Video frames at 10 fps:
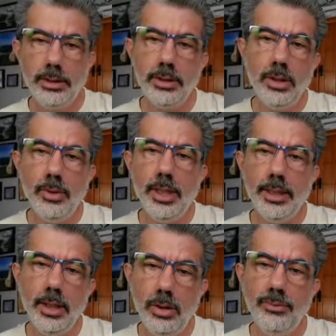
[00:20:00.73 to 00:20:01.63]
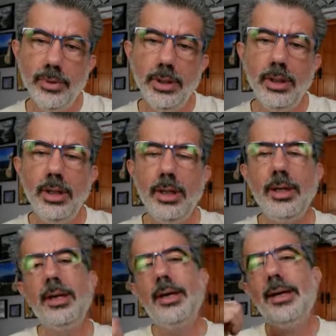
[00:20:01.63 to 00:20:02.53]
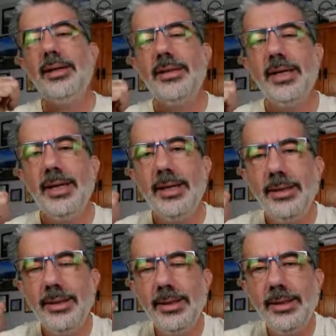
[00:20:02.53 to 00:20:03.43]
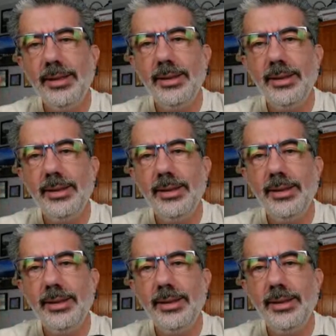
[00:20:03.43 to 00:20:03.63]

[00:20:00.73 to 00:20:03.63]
to go on over. And then we're